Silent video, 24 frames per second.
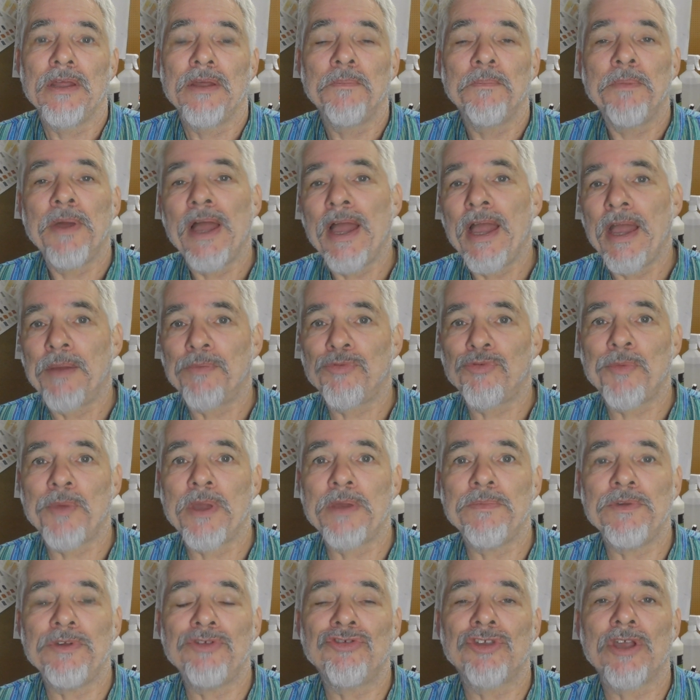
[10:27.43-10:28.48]
Perhaps
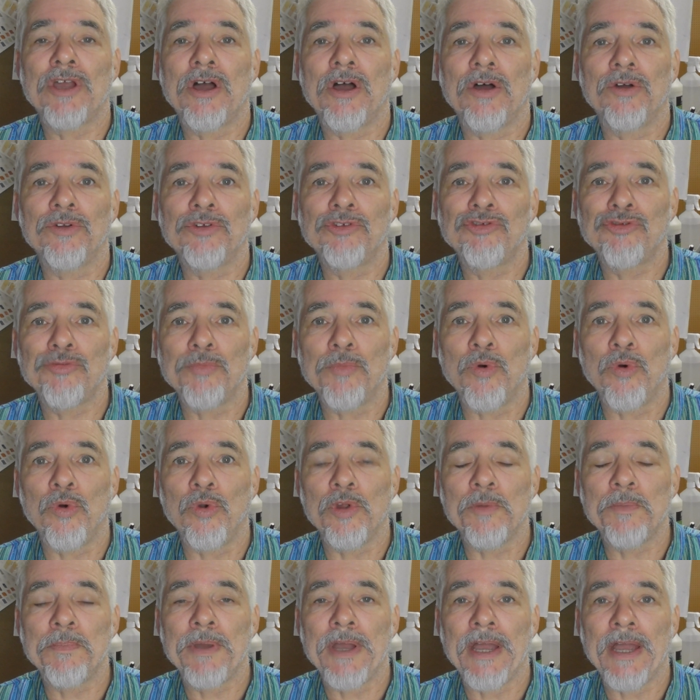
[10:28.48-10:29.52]
maybe start on a
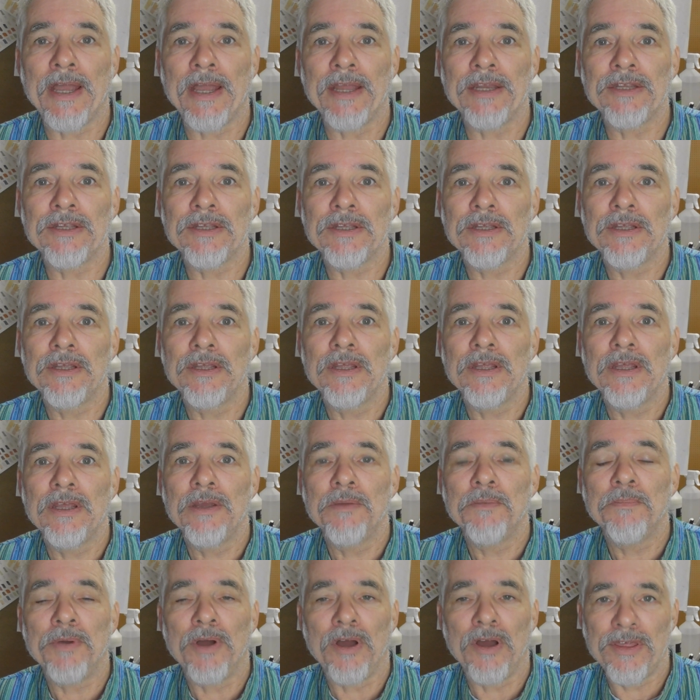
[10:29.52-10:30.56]
smaller pad,
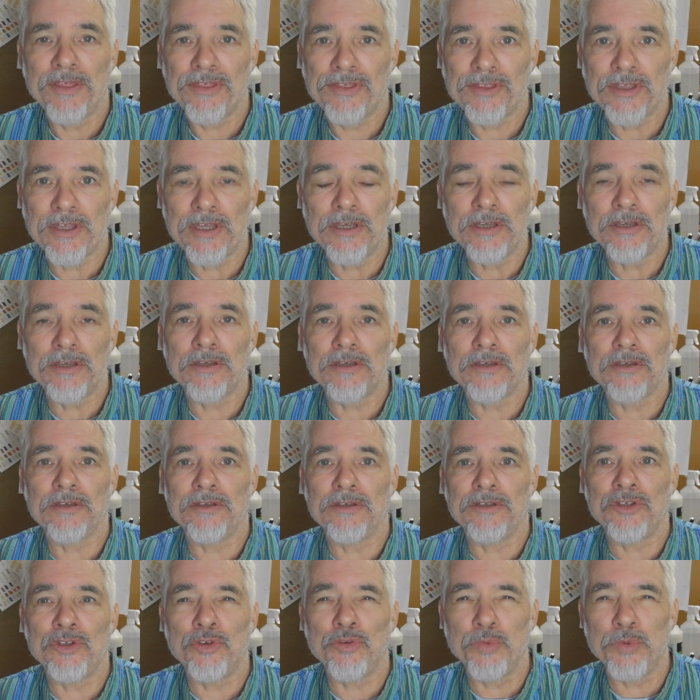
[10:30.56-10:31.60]
but I think
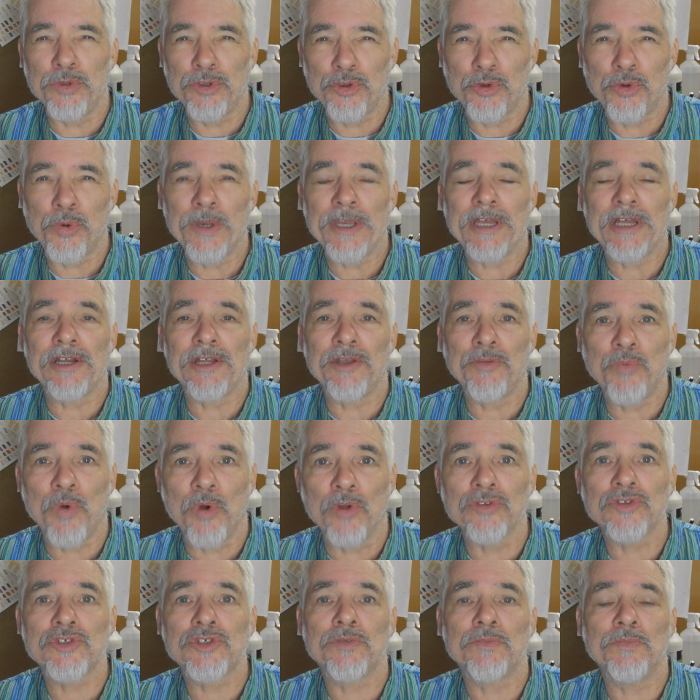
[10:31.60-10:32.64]
you would quickly
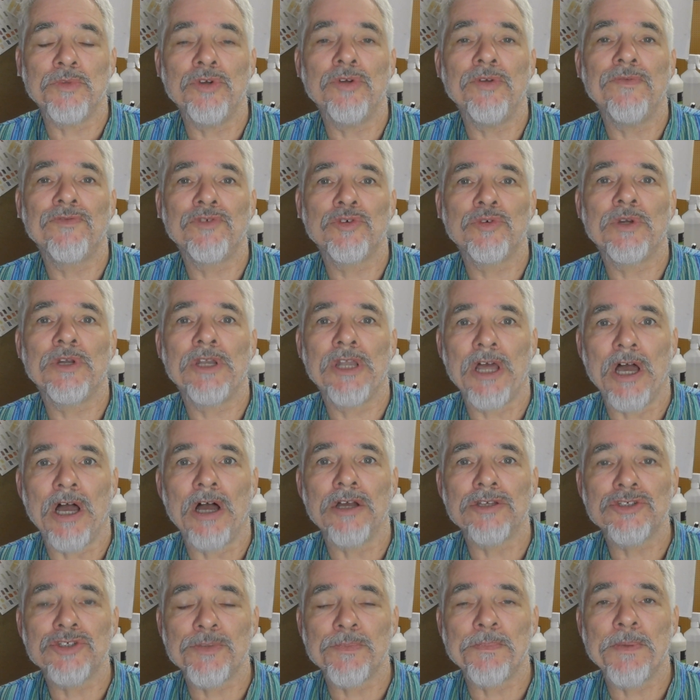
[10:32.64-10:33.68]
want to move to a
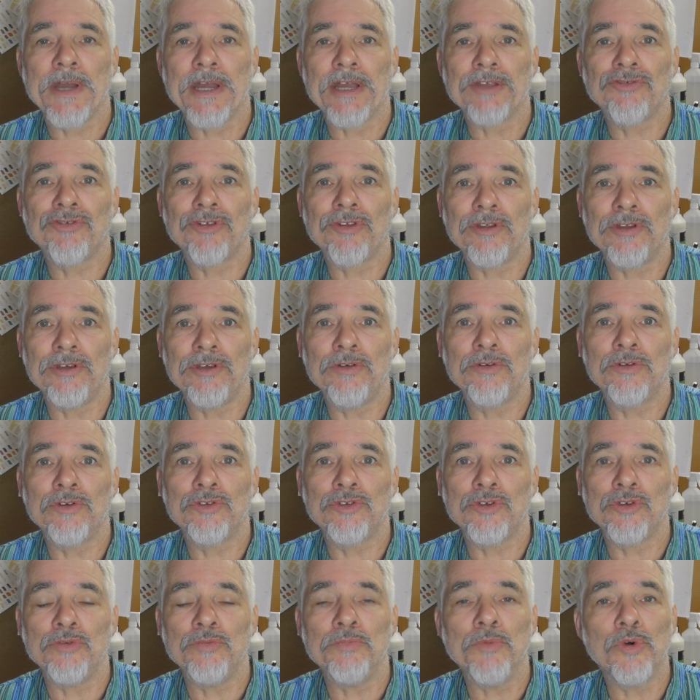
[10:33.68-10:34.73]
larger pad so that you could
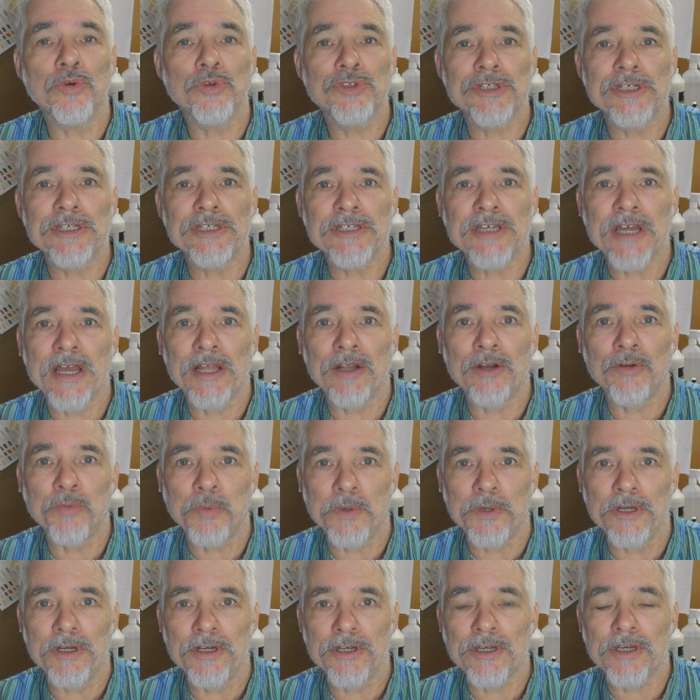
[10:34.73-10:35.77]
do more detailed
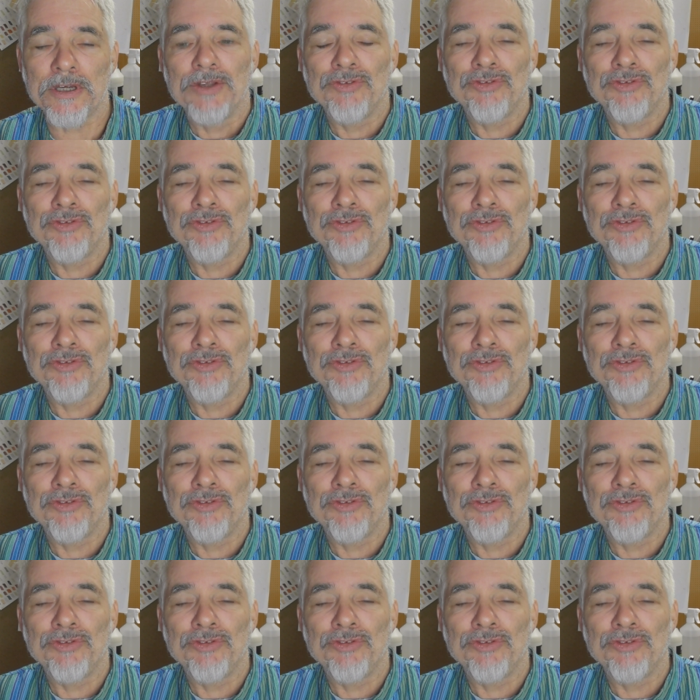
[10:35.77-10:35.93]
work.